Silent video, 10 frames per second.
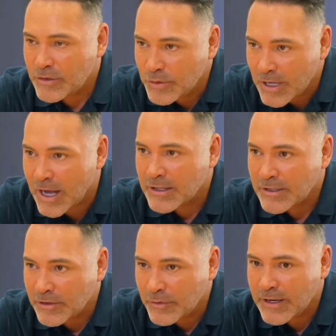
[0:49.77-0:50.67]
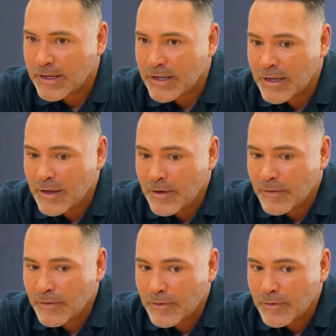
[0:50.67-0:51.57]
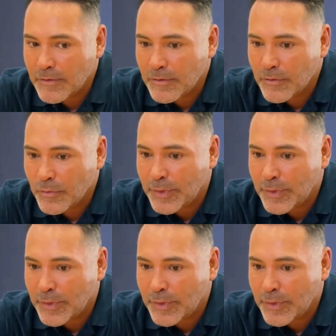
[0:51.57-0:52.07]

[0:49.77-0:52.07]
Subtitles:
I do not agree. With